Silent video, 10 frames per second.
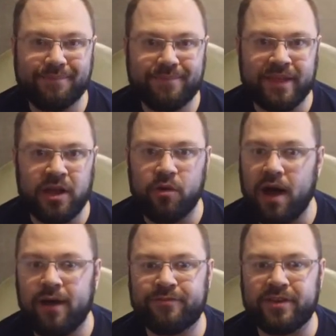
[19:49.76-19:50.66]

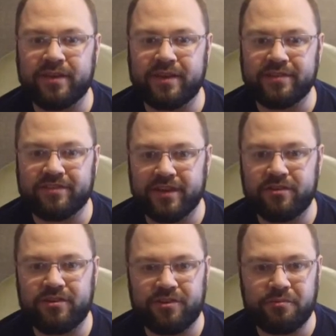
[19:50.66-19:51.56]
often
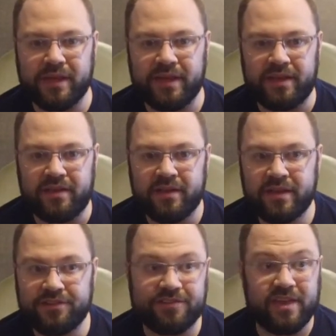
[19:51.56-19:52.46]
considered to be
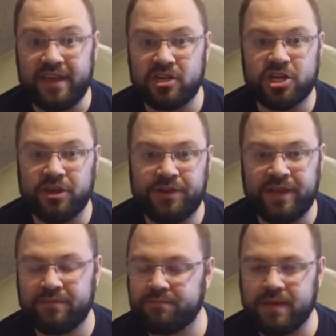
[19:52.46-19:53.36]
skeet
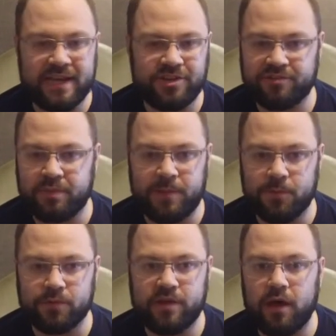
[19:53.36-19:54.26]
shooting by just
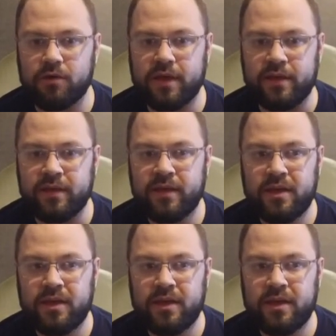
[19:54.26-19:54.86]
people talking,